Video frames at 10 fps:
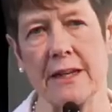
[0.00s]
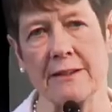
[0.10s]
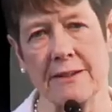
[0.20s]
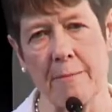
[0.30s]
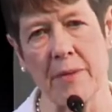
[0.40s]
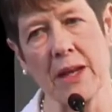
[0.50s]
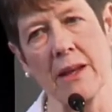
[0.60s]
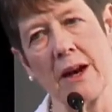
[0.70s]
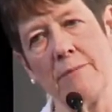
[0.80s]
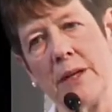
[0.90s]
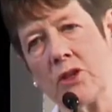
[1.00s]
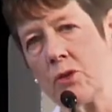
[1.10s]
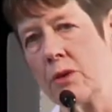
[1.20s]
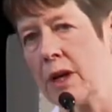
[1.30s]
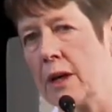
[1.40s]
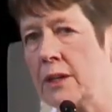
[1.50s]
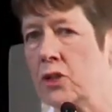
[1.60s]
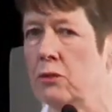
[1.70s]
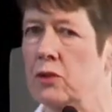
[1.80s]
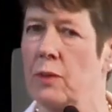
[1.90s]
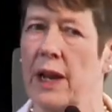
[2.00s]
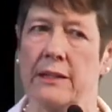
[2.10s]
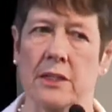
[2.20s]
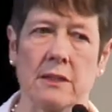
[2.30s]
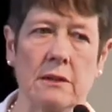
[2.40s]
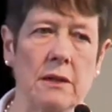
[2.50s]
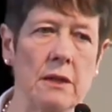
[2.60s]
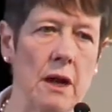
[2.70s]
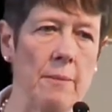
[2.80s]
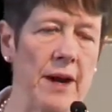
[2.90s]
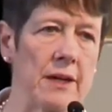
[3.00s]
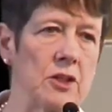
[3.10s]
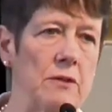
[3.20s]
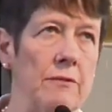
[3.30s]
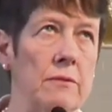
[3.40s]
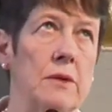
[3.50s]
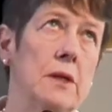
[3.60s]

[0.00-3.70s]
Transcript: something that I talked to Wellington about on